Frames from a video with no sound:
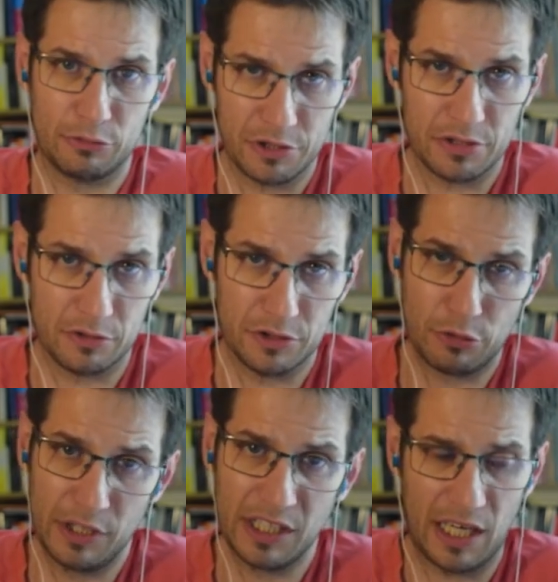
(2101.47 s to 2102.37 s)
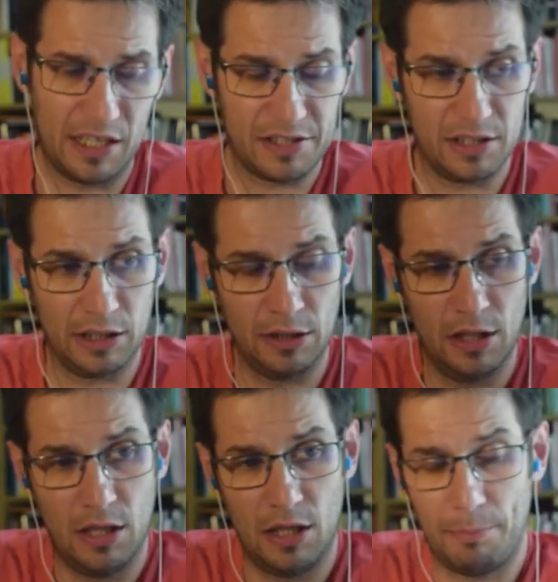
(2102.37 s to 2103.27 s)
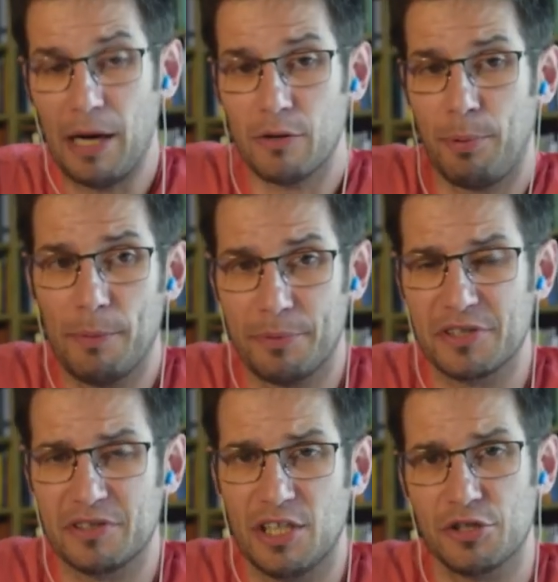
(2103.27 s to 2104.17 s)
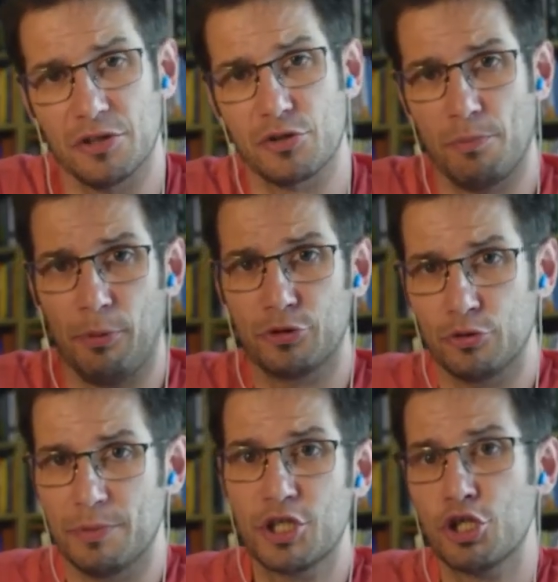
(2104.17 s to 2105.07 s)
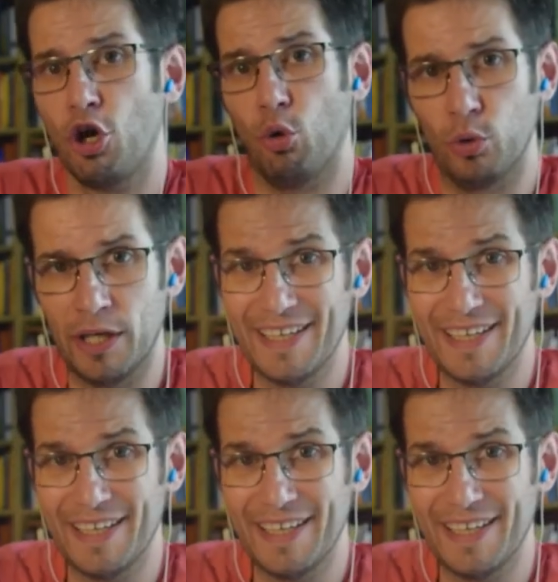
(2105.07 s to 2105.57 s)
screencasting, PowerPoint presentation is supposed to be shown in a